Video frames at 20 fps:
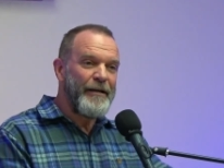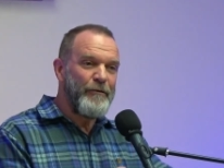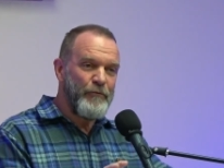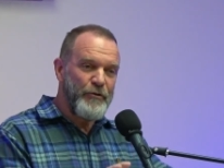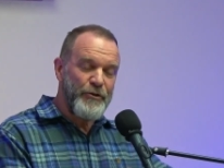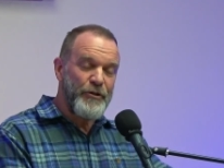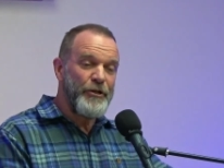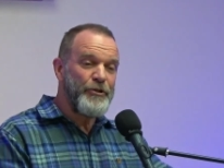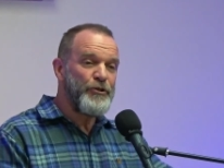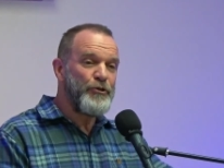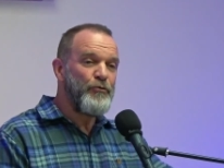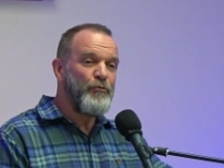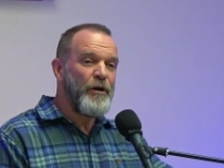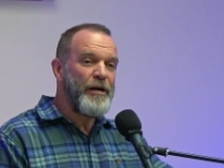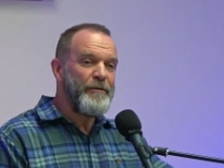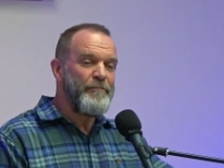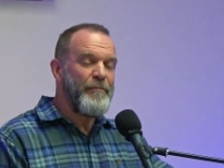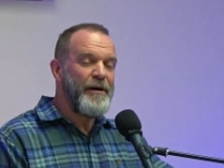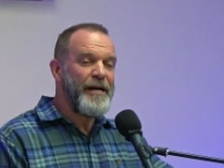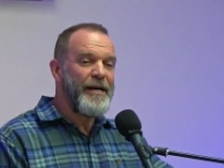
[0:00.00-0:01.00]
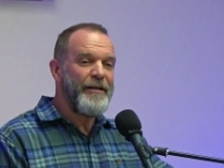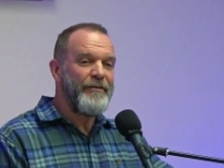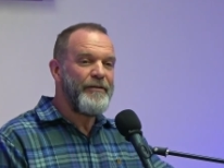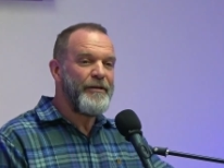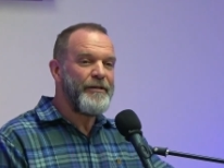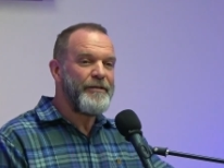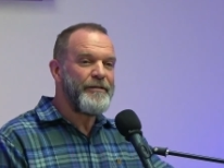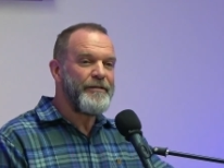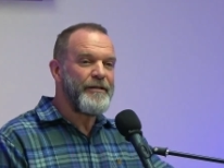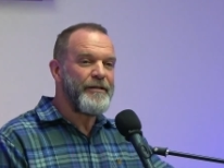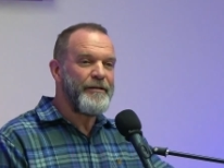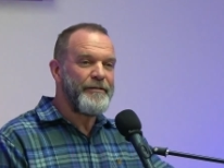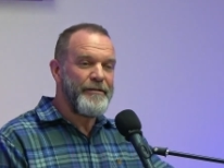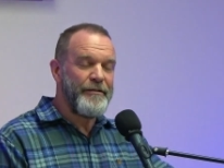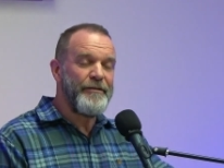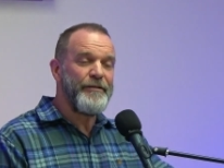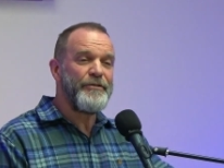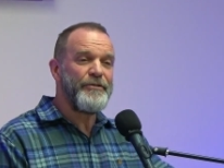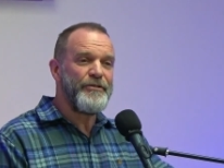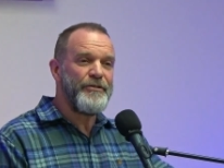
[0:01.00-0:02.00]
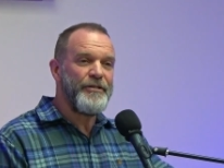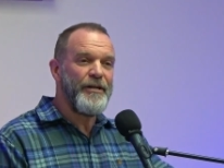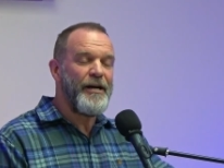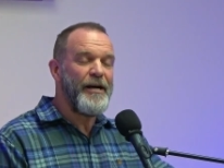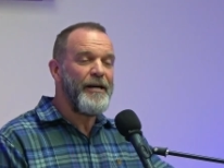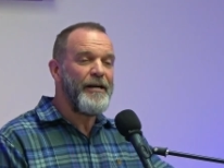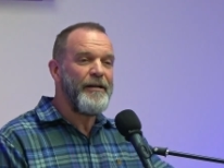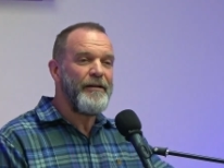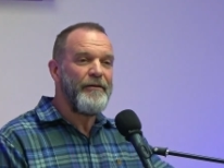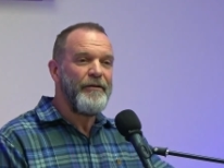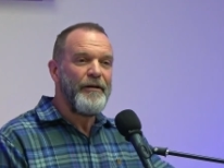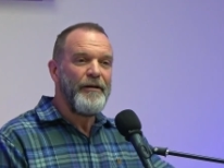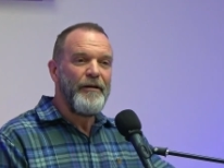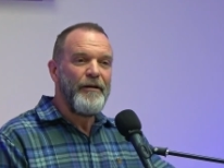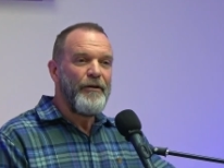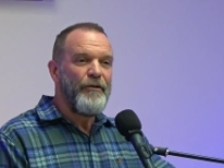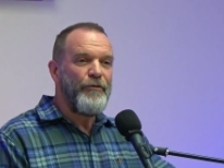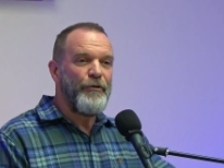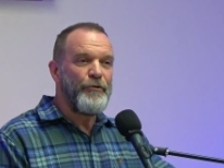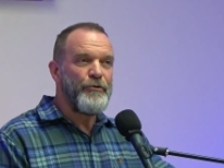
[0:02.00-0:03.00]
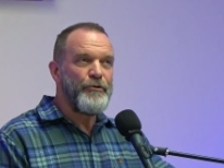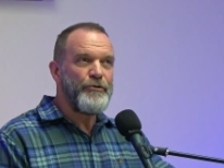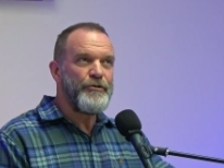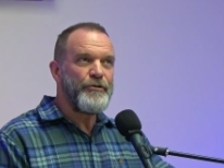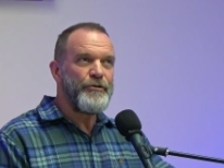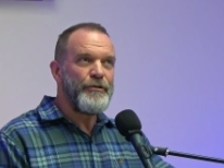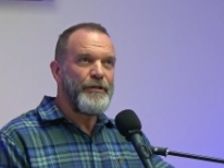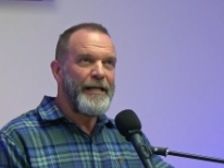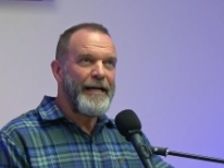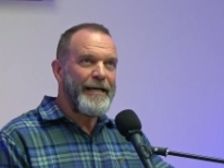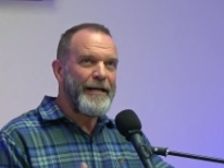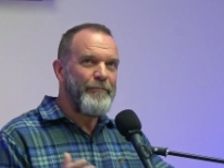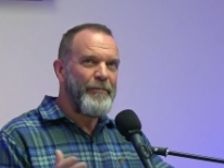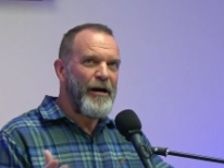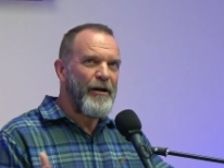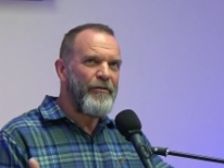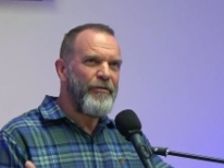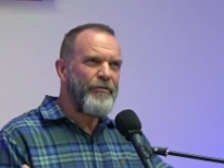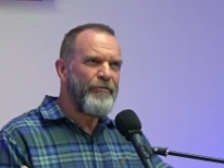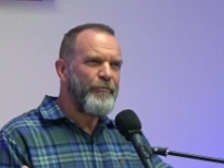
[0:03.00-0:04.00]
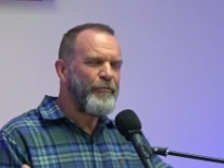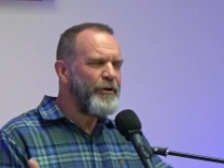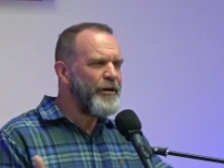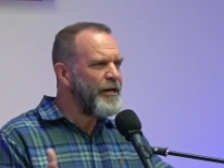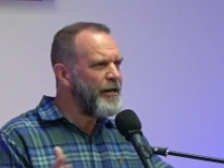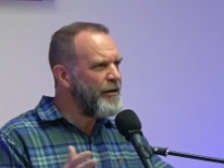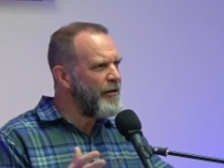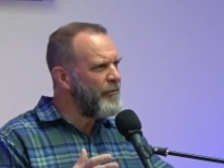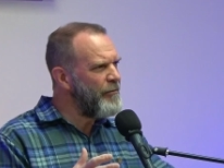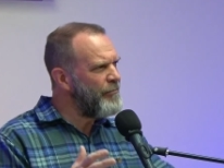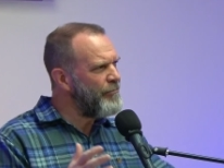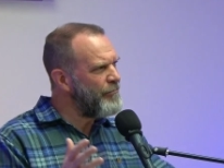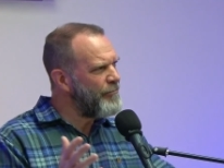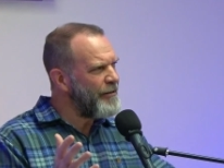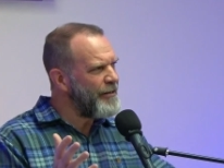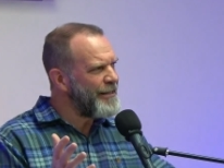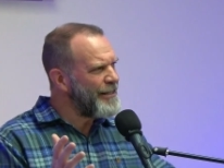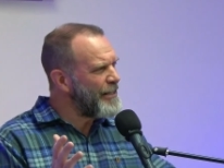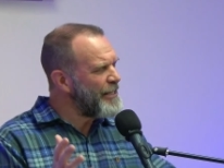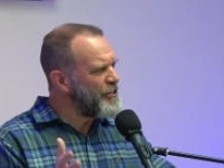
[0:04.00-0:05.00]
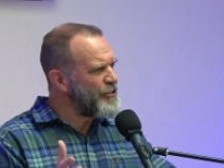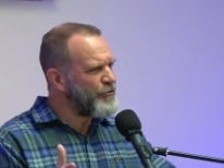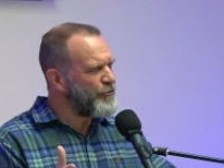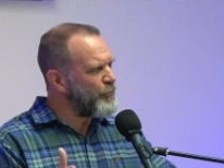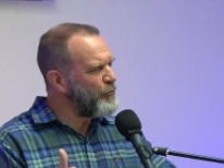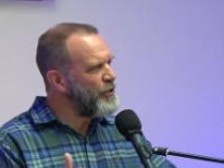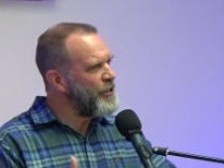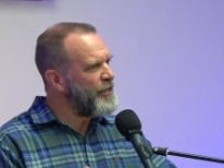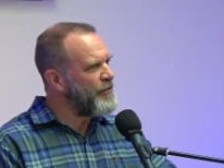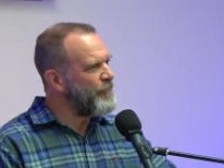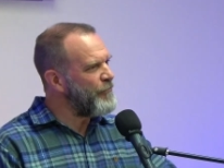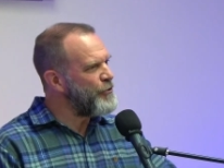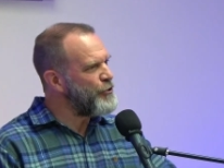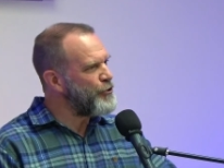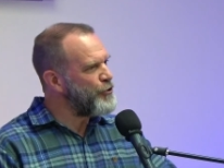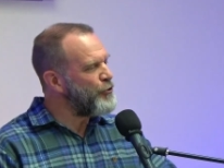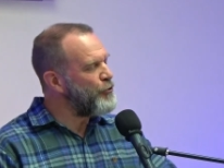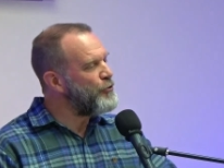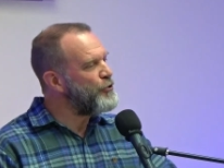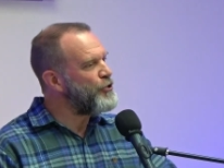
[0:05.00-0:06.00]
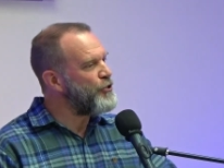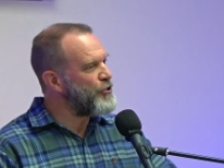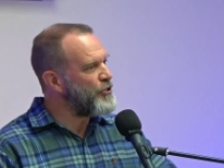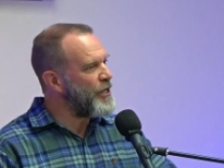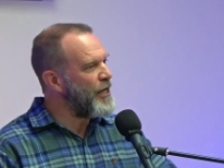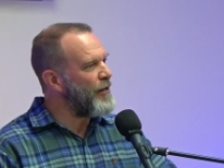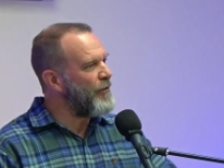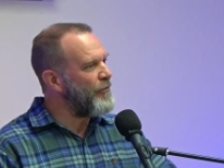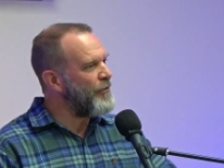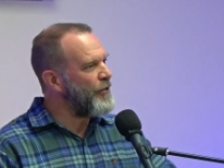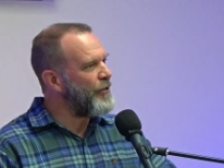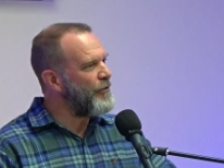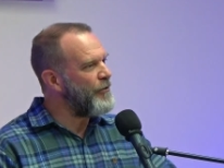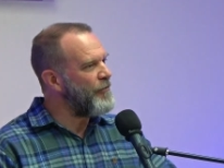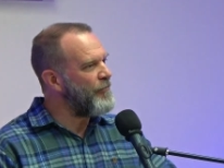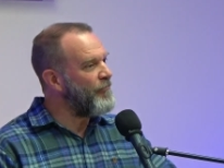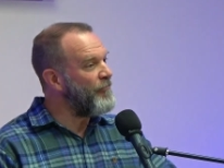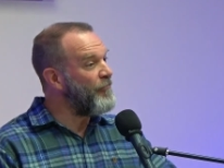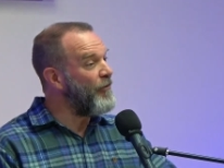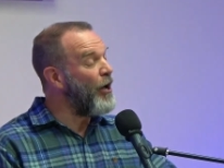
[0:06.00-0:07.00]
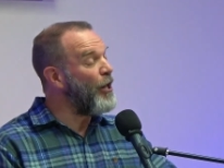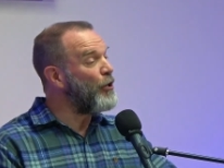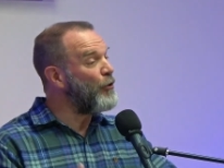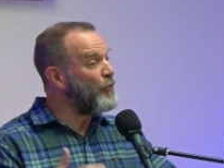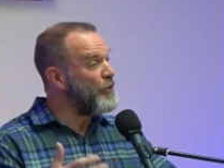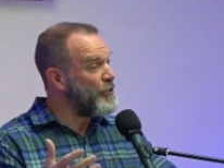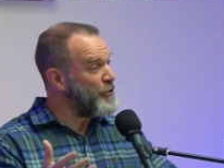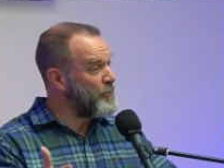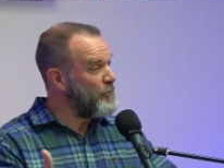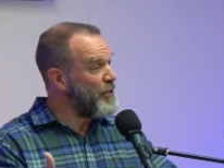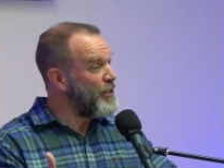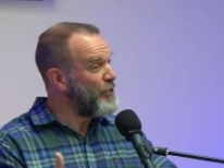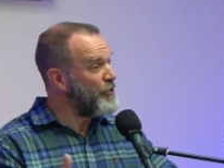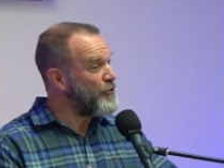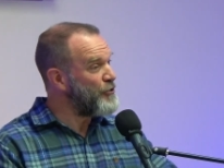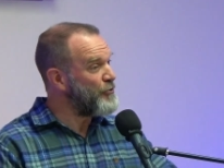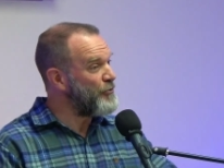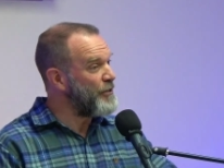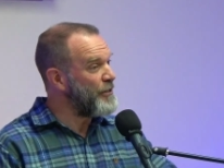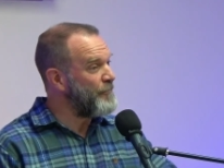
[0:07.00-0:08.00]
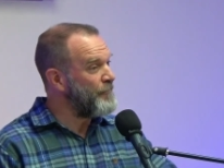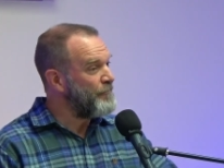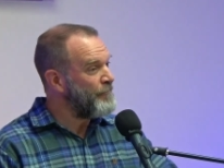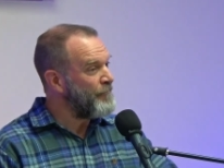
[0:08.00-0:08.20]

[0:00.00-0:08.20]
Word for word: He was such a great man that uh, to this day, there's like about three at least three different churches out there that follow his ministry.